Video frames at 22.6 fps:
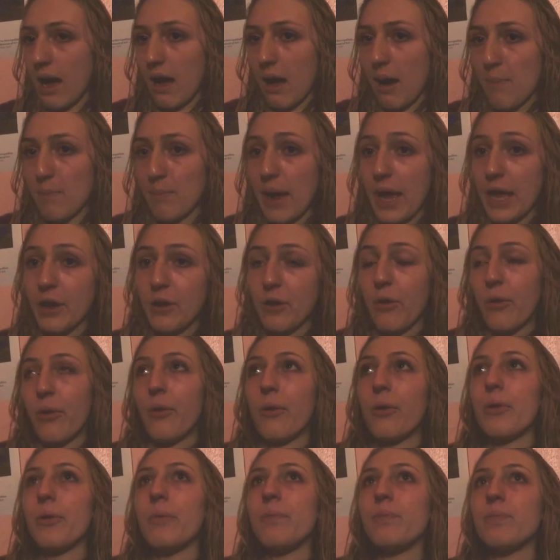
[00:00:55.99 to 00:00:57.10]
my
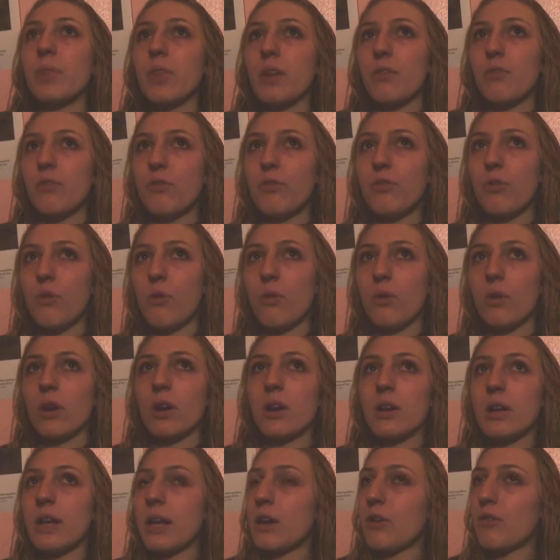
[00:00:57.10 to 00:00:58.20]
goal
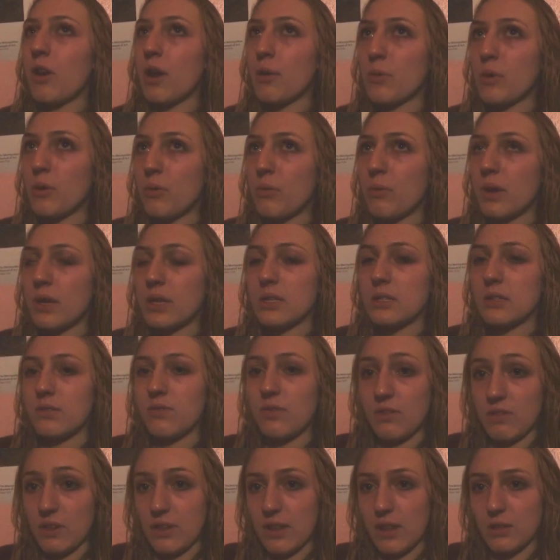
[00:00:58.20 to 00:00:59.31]
for NaNoWriMo was
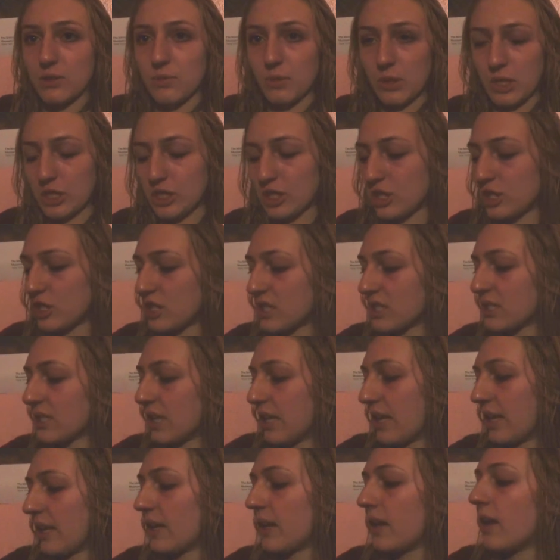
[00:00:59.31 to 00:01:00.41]
50,000 words, just
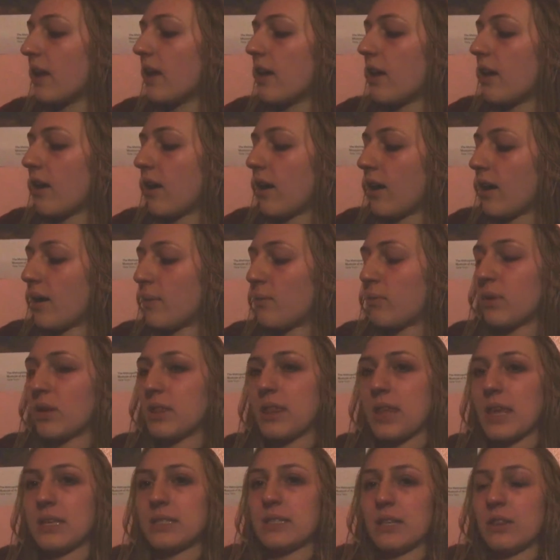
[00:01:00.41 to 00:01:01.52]
like
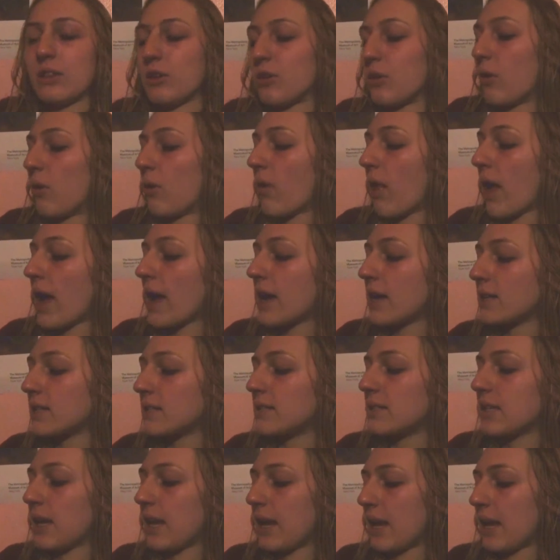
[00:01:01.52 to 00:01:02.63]
what they set the goal
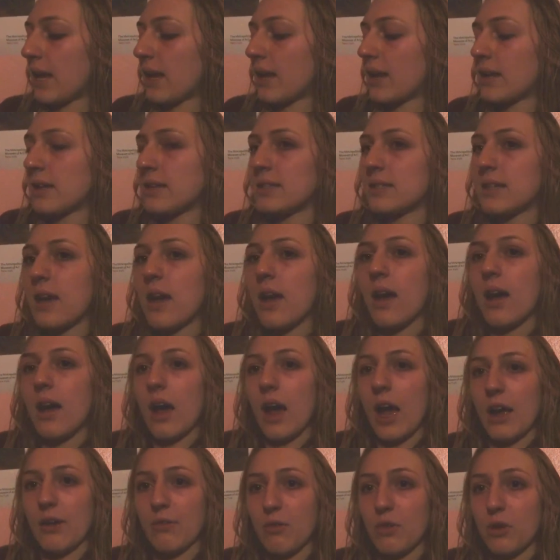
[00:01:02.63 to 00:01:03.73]
as, and
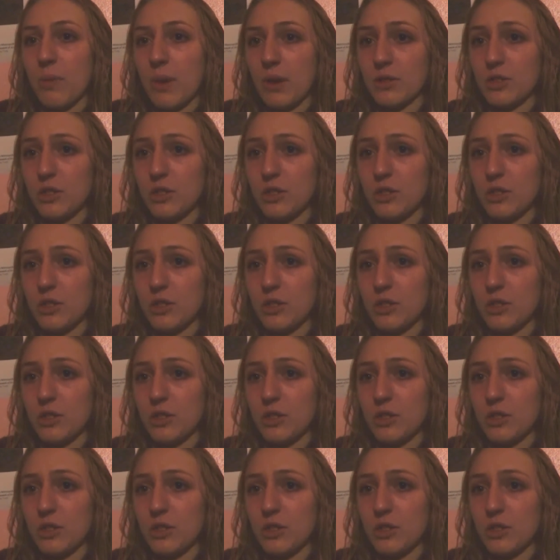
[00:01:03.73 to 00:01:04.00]
I wrote about